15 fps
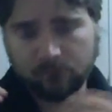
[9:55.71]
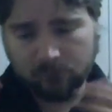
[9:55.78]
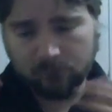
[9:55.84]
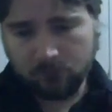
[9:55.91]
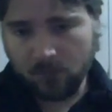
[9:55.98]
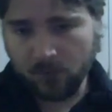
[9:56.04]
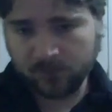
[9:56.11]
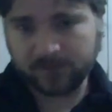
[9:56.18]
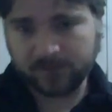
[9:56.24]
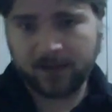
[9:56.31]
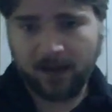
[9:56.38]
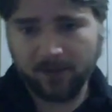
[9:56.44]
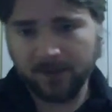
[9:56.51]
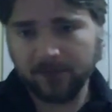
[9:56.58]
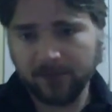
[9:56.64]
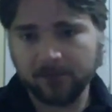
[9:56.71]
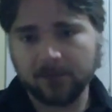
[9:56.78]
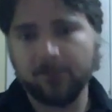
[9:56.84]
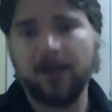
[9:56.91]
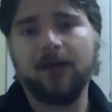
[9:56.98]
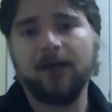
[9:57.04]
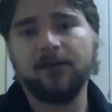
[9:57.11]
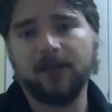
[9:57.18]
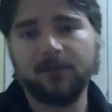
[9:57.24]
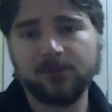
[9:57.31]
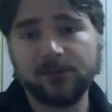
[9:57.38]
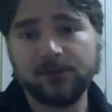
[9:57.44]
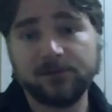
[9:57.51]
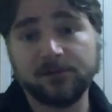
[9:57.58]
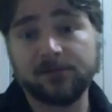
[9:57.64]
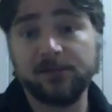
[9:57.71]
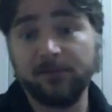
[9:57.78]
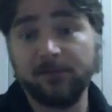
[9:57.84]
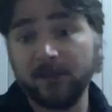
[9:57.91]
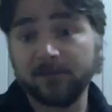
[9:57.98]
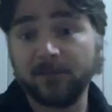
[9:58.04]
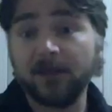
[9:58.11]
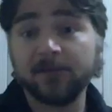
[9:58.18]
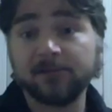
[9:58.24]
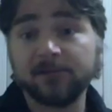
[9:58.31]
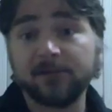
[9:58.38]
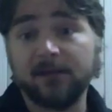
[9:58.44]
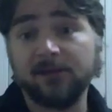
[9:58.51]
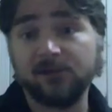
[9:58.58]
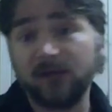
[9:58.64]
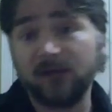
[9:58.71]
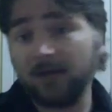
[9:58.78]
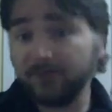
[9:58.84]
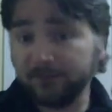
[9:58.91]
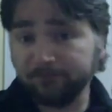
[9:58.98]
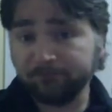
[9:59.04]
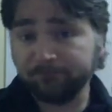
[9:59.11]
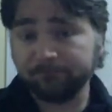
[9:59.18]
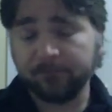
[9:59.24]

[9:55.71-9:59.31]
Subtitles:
most common compiled languages are C++ and Java.